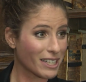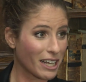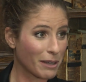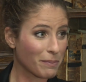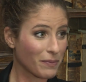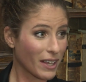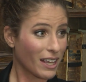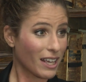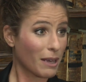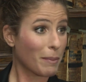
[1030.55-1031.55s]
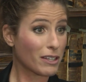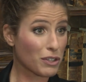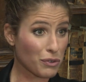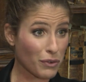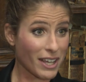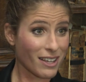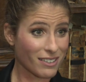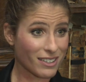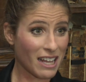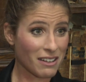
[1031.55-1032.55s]
time, best of
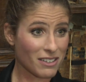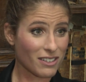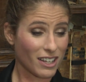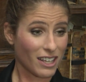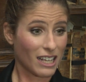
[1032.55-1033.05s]
three sets,